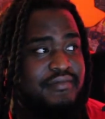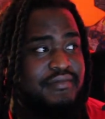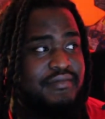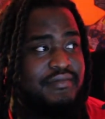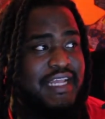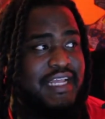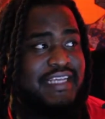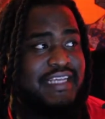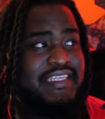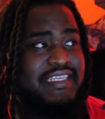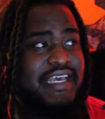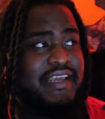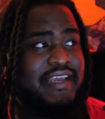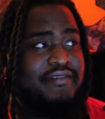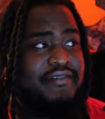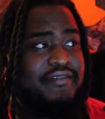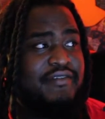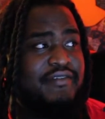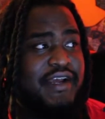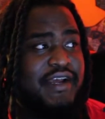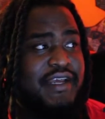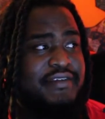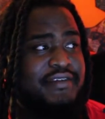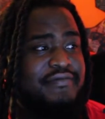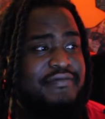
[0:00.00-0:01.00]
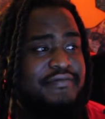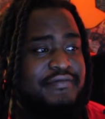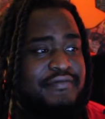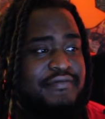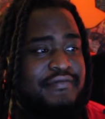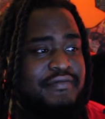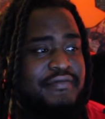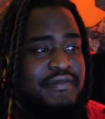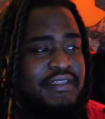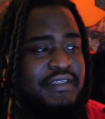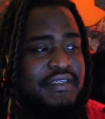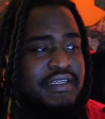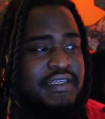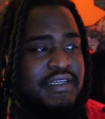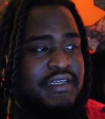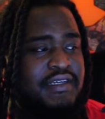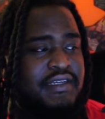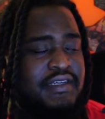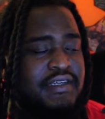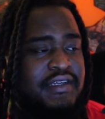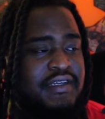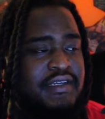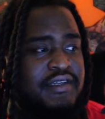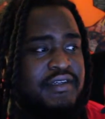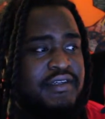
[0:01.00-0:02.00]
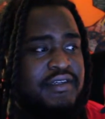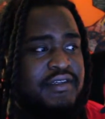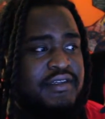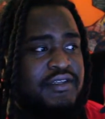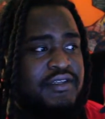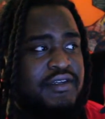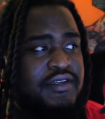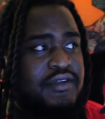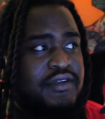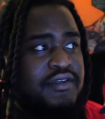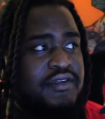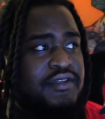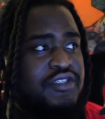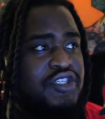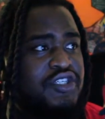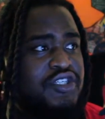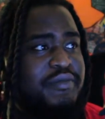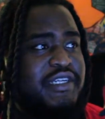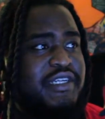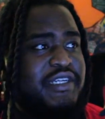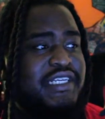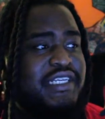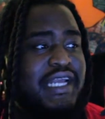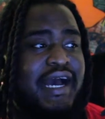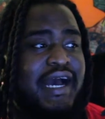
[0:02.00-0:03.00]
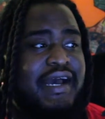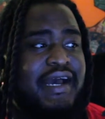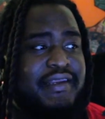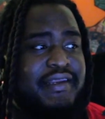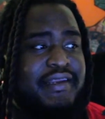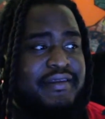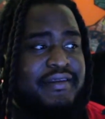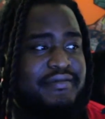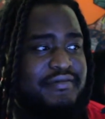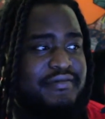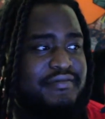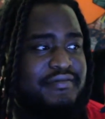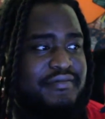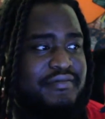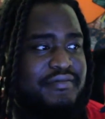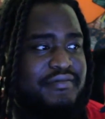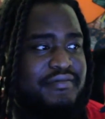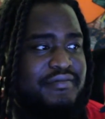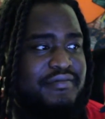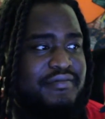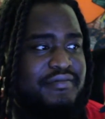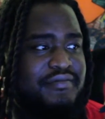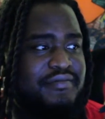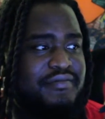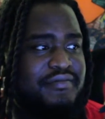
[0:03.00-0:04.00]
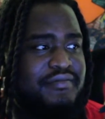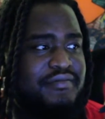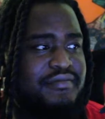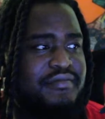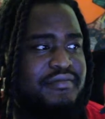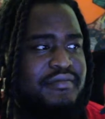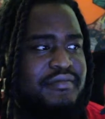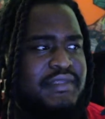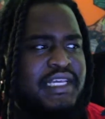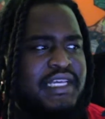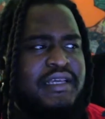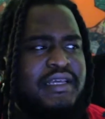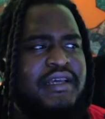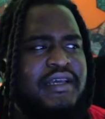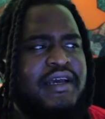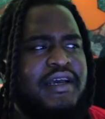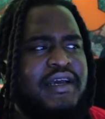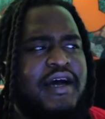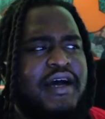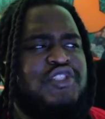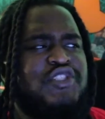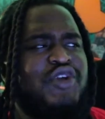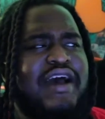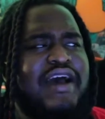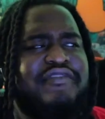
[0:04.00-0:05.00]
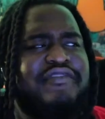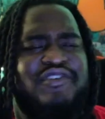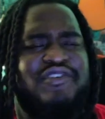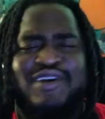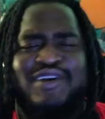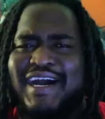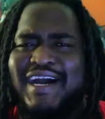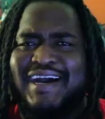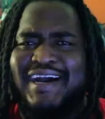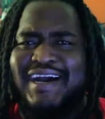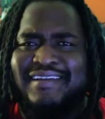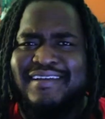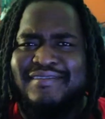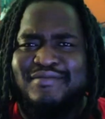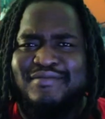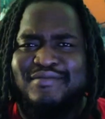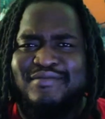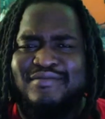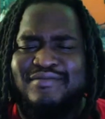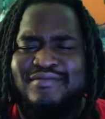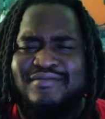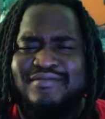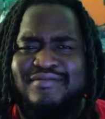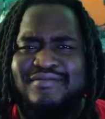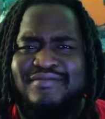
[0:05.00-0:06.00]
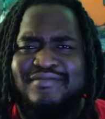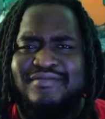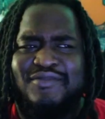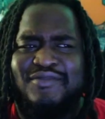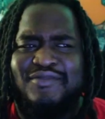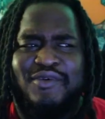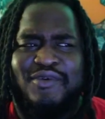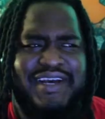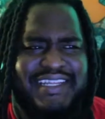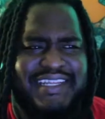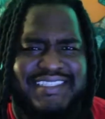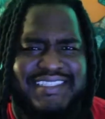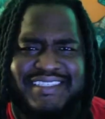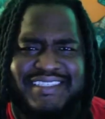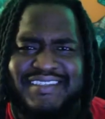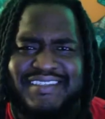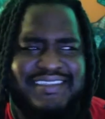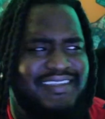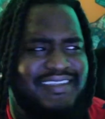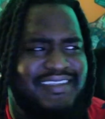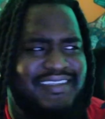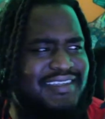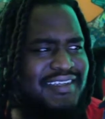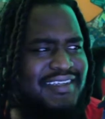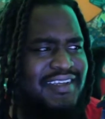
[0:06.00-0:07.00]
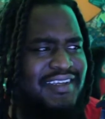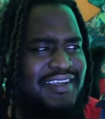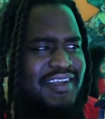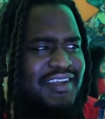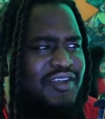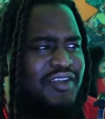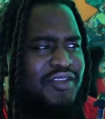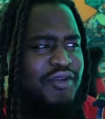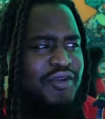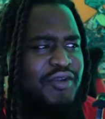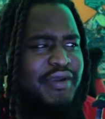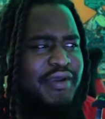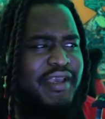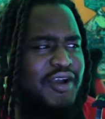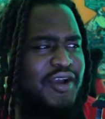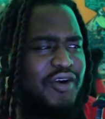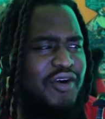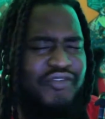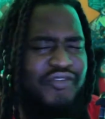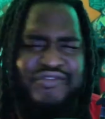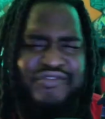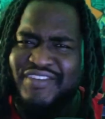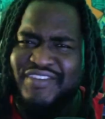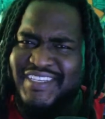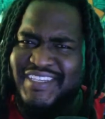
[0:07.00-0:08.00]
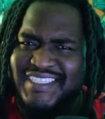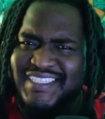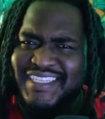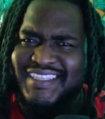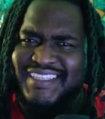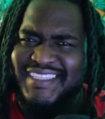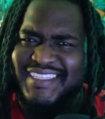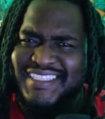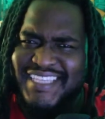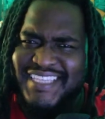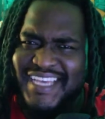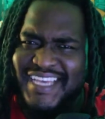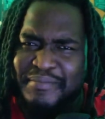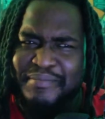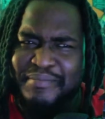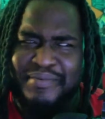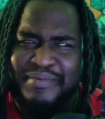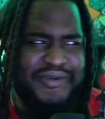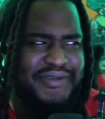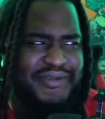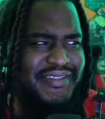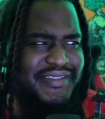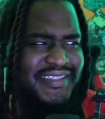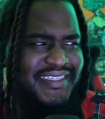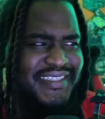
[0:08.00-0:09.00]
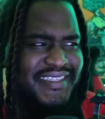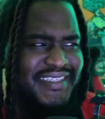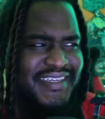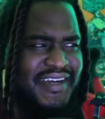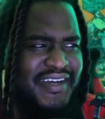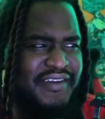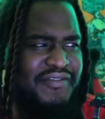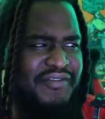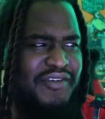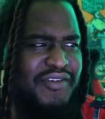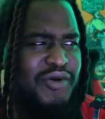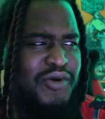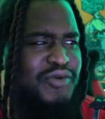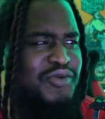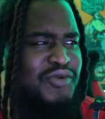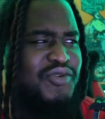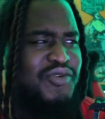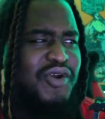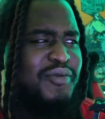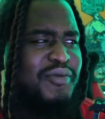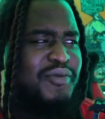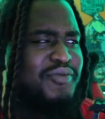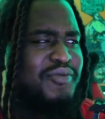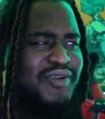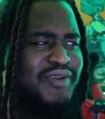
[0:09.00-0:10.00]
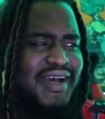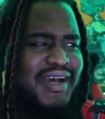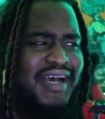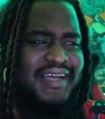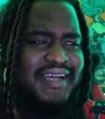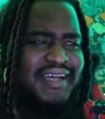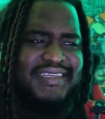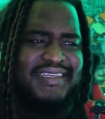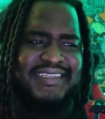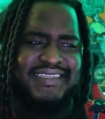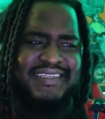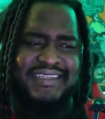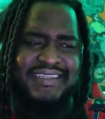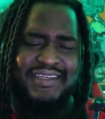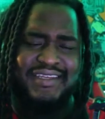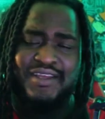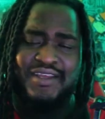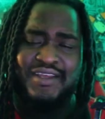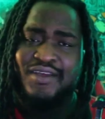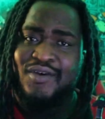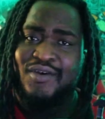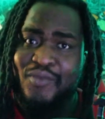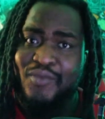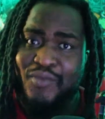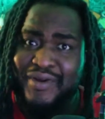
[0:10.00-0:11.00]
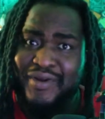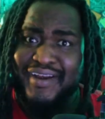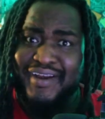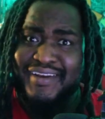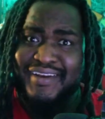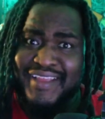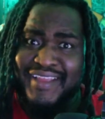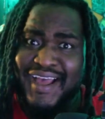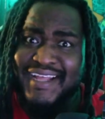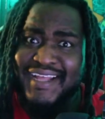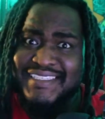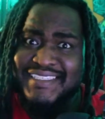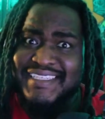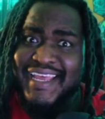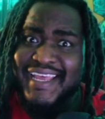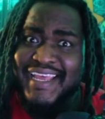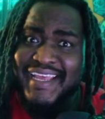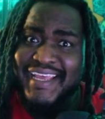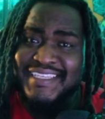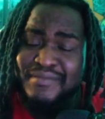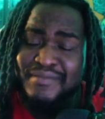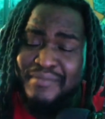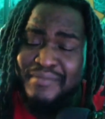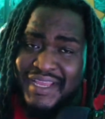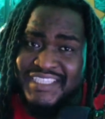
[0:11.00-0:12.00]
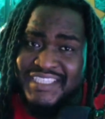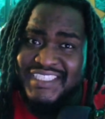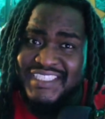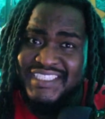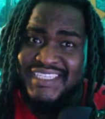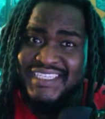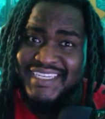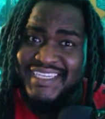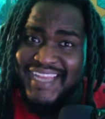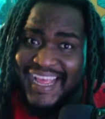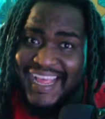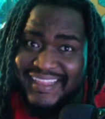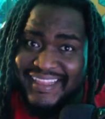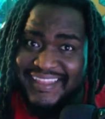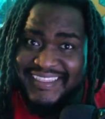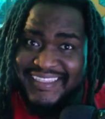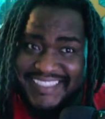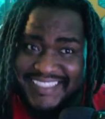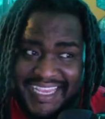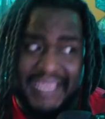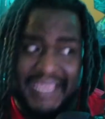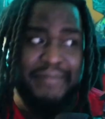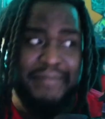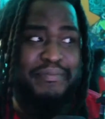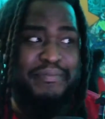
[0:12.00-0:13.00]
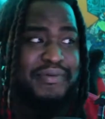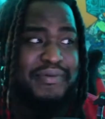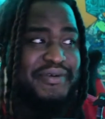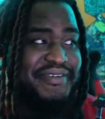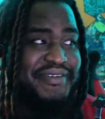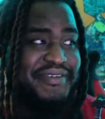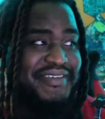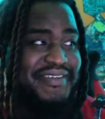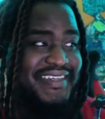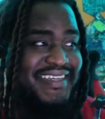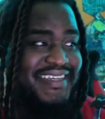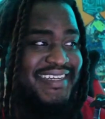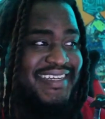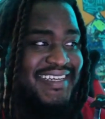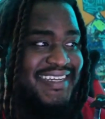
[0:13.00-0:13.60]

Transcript: That's 8, right? Show me 9. A travel guide. What? You can go visit the temple of Oda Nobunaga, where Yasuke is mentioned at the temple?